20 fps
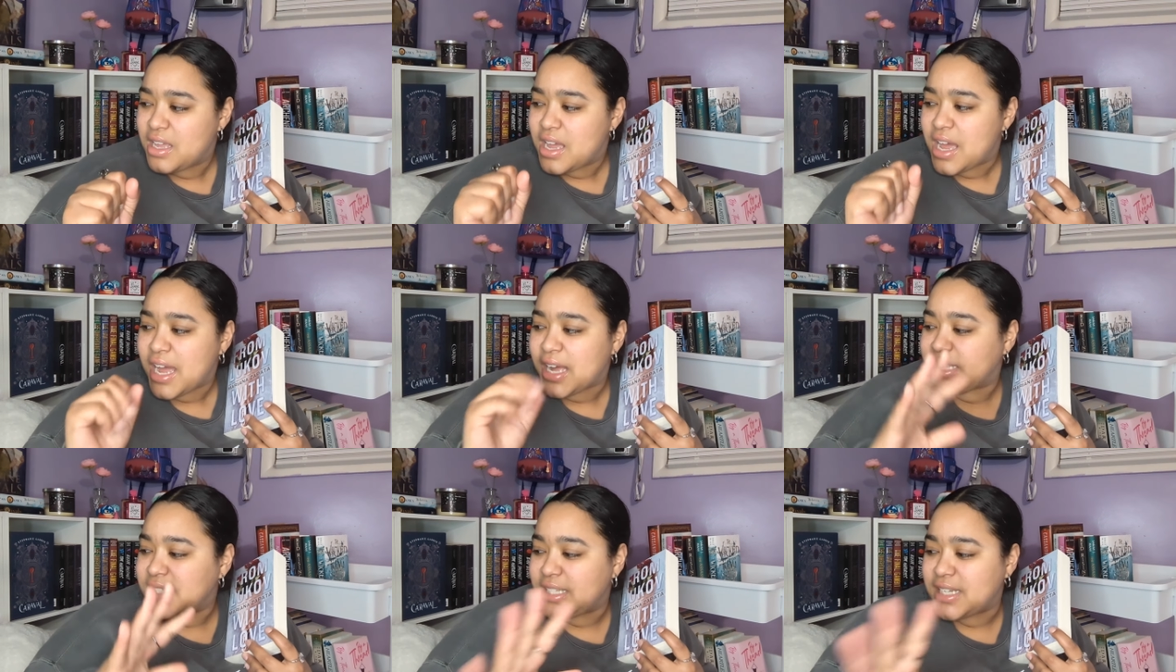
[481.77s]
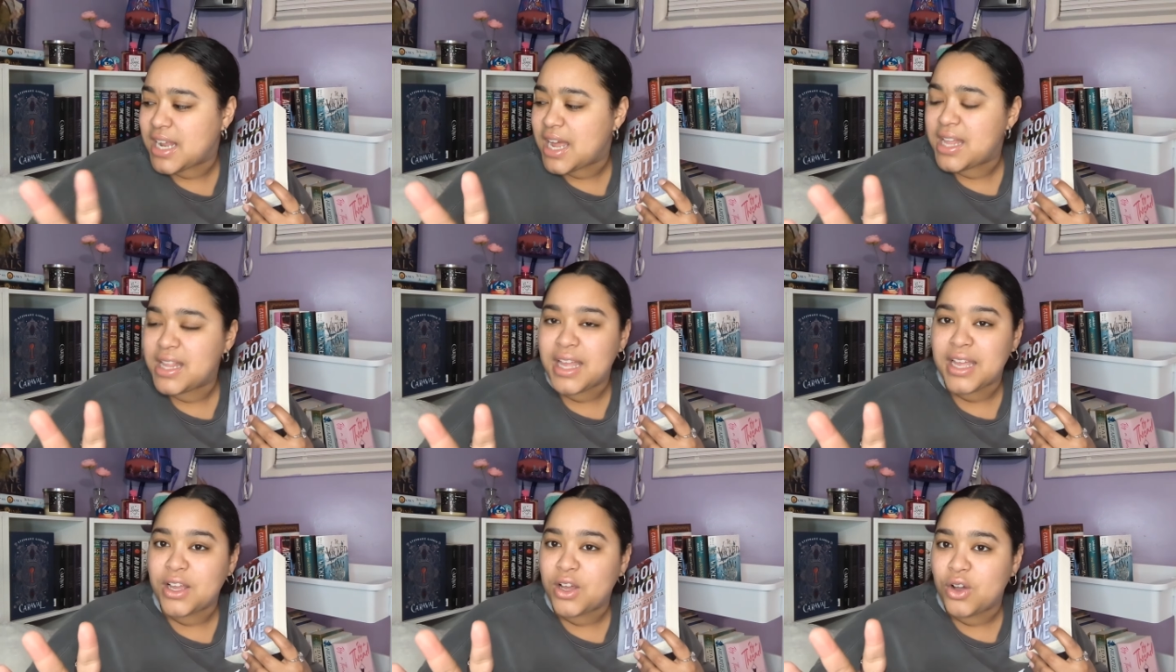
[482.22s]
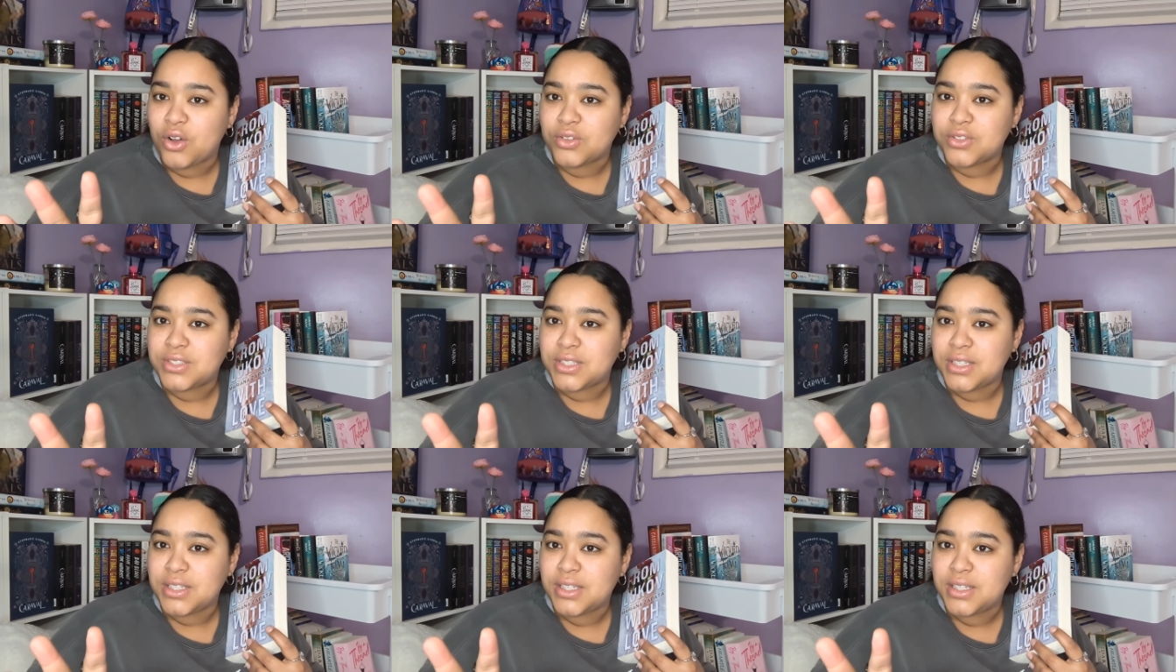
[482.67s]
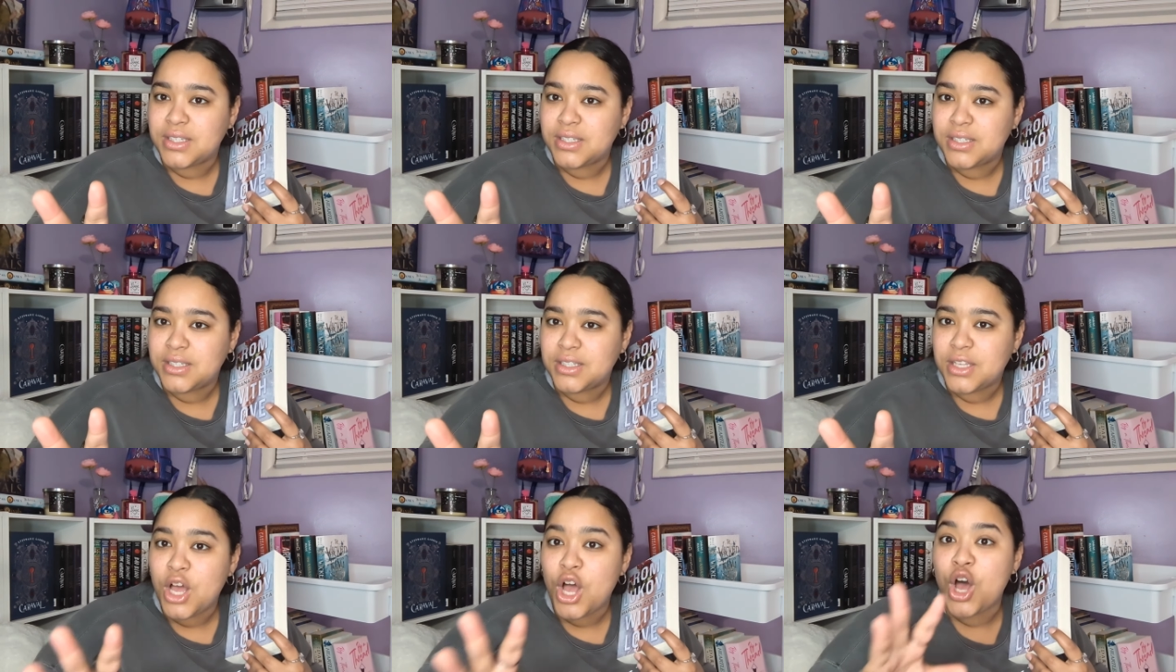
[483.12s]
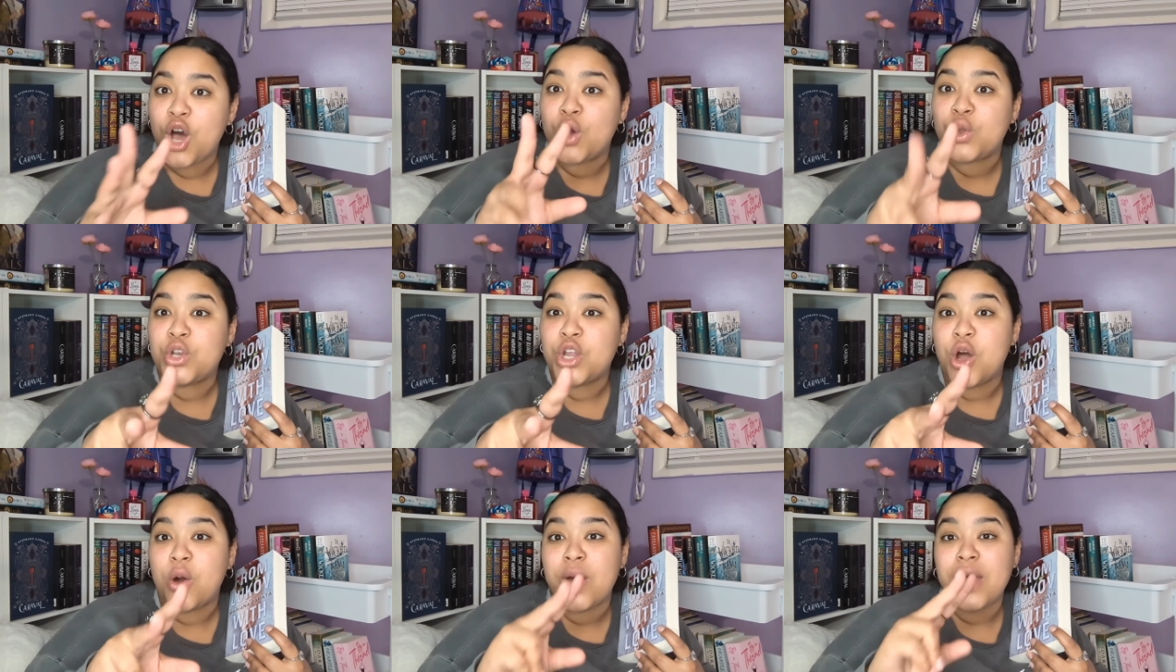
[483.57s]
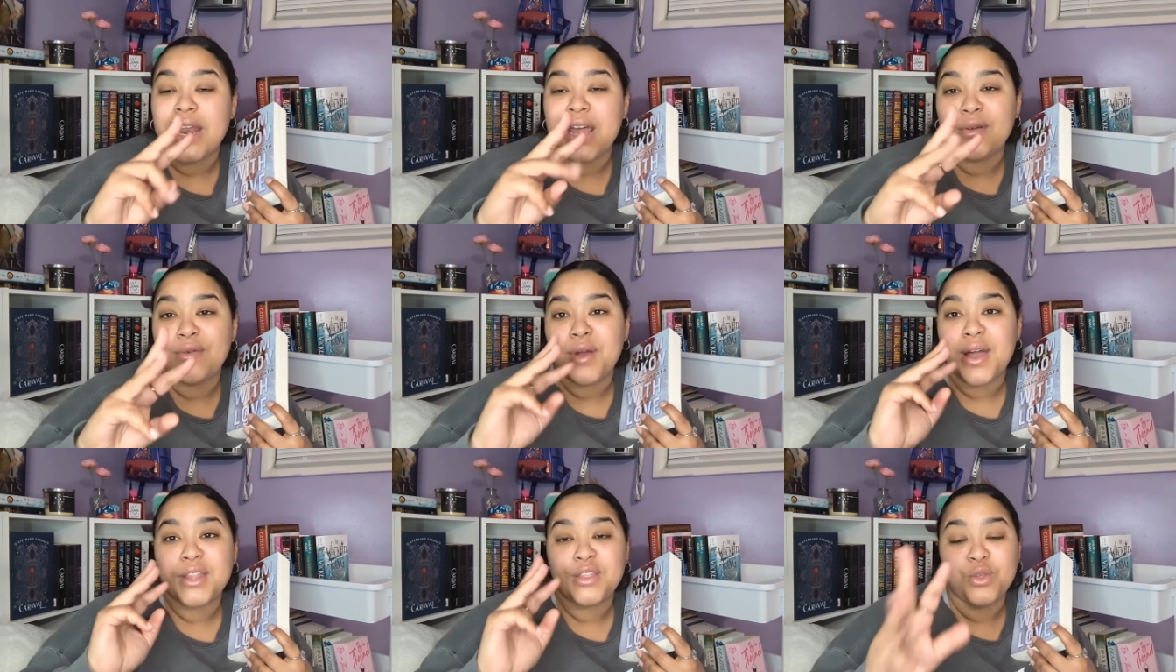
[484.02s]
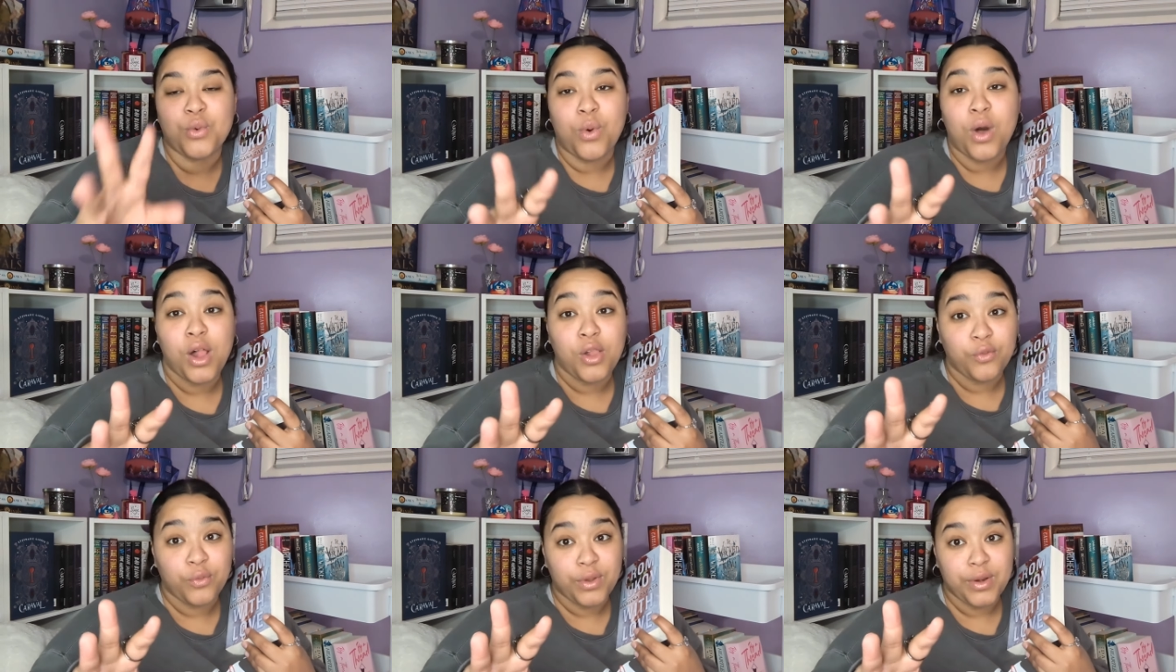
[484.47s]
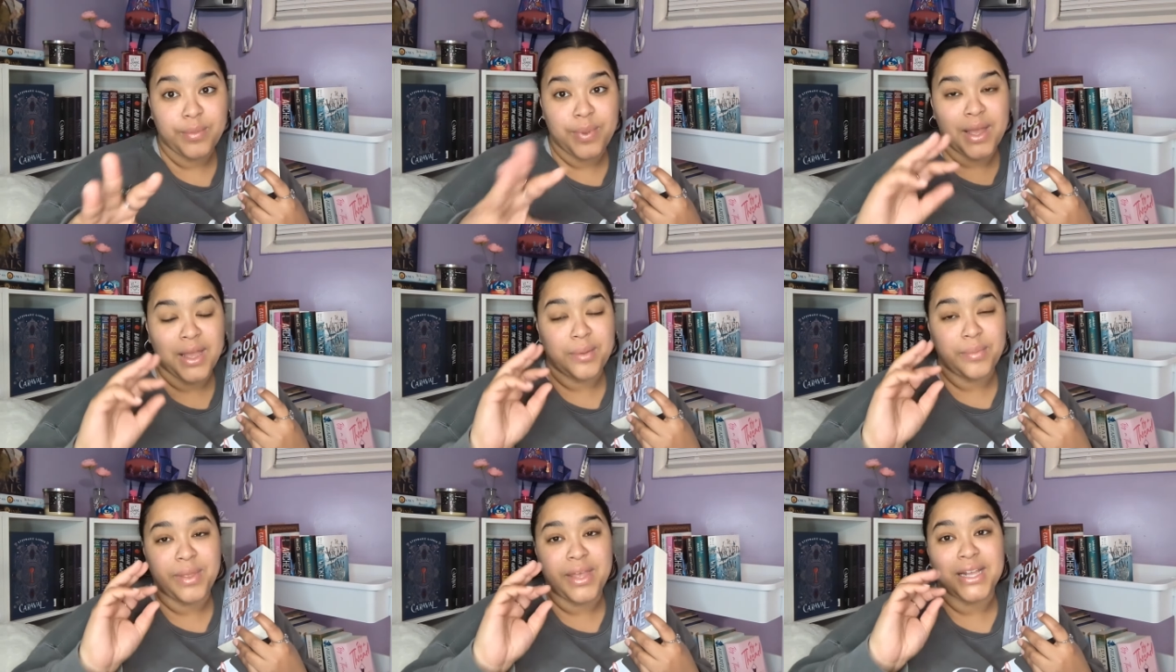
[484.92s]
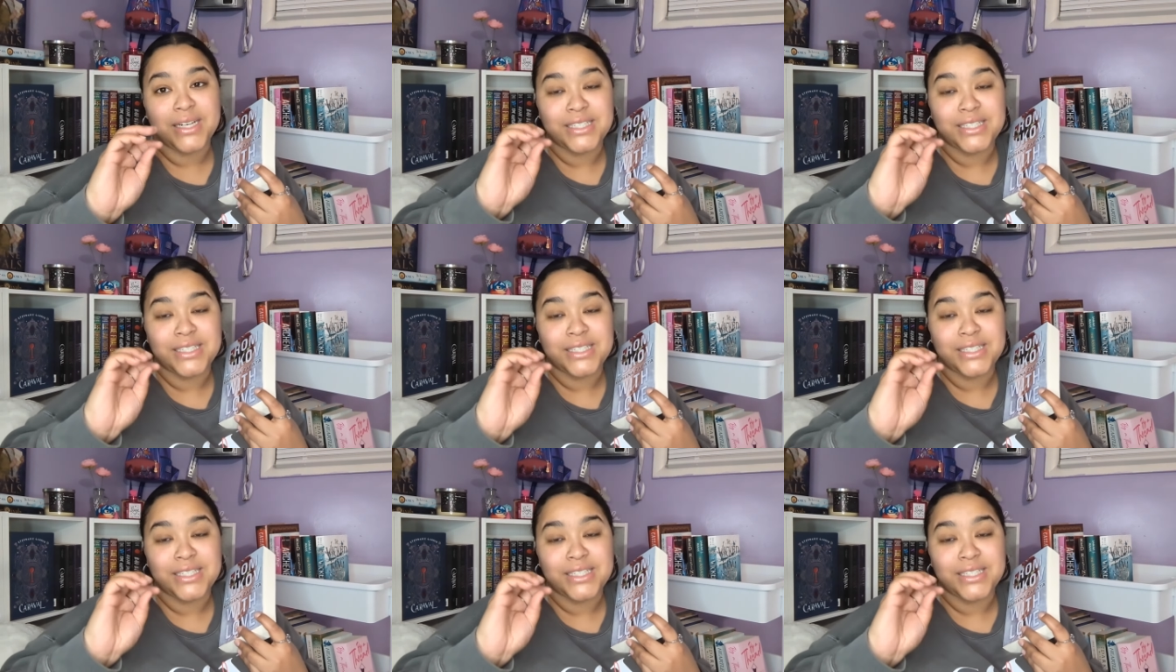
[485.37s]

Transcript: I did not like Kulti. Oh no, and I read The Wall of Winnipeg and Me.